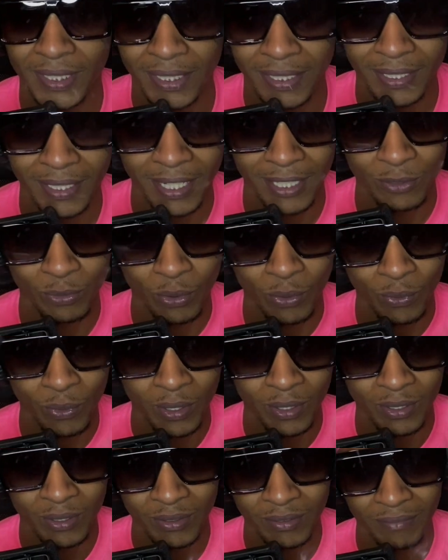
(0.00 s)
That's one way
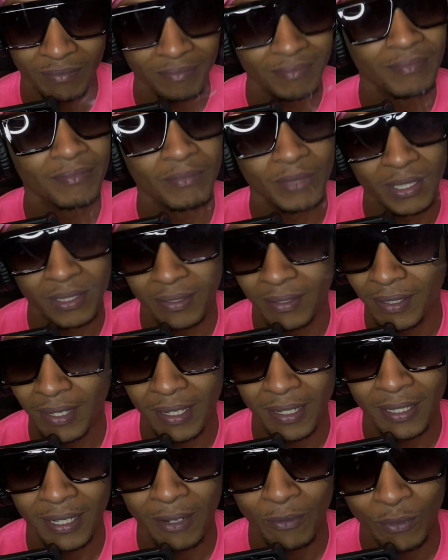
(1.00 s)
to. But other
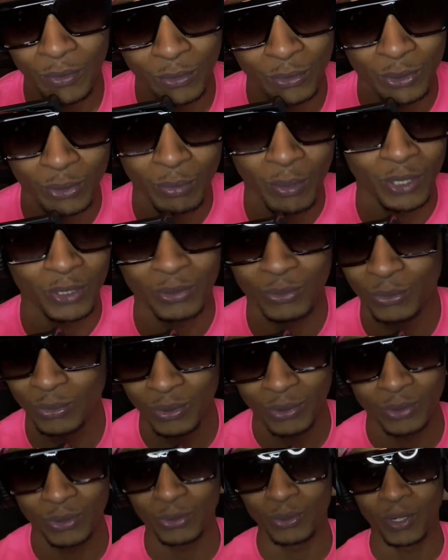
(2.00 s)
than that, we're gonna sponsor. We're
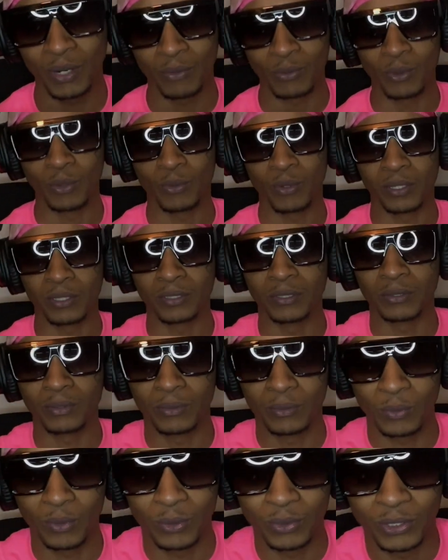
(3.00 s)
gonna do whatever we want to do.
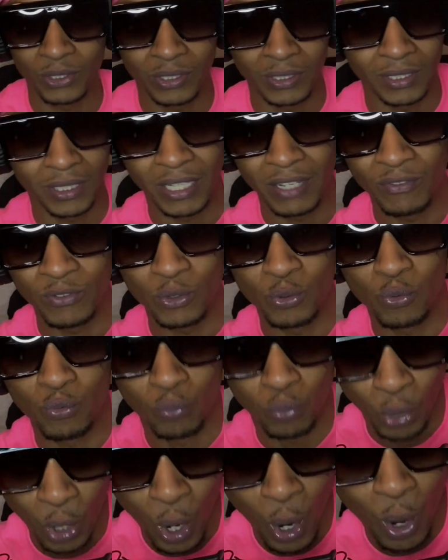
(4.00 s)
We're gonna just give you the
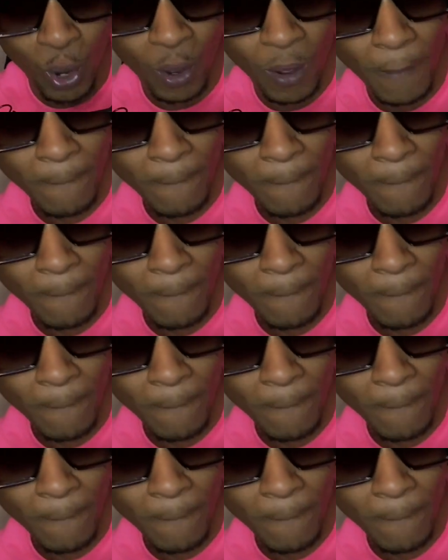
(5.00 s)
raw.